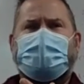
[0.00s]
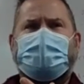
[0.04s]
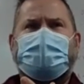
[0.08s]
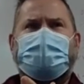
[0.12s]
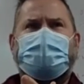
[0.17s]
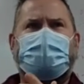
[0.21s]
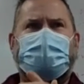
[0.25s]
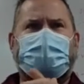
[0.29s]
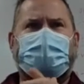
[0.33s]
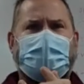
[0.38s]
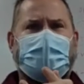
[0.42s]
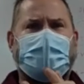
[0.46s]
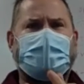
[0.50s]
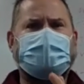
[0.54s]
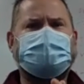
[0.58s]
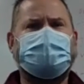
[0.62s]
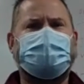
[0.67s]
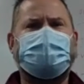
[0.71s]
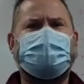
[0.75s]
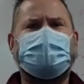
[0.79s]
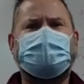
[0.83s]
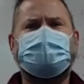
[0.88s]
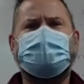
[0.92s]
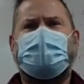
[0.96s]
the roster
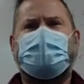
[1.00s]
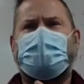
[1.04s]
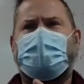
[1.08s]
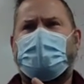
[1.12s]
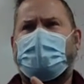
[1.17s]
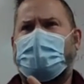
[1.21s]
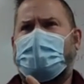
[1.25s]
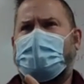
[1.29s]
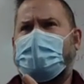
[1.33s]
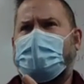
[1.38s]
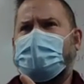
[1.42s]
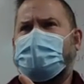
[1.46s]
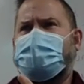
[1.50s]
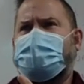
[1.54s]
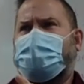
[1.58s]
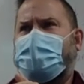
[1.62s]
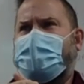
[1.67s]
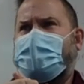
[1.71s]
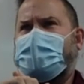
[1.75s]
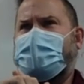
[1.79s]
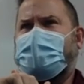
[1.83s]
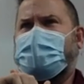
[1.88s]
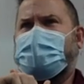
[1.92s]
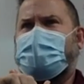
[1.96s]
that's on the
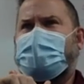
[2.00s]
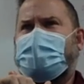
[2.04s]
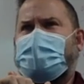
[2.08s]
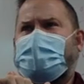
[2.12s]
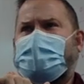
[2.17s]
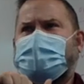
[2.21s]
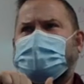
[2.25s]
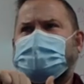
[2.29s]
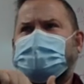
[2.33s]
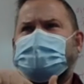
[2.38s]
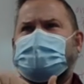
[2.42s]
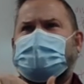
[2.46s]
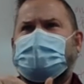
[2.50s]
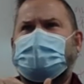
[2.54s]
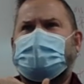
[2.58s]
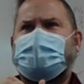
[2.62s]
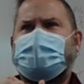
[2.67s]
Week at a Glance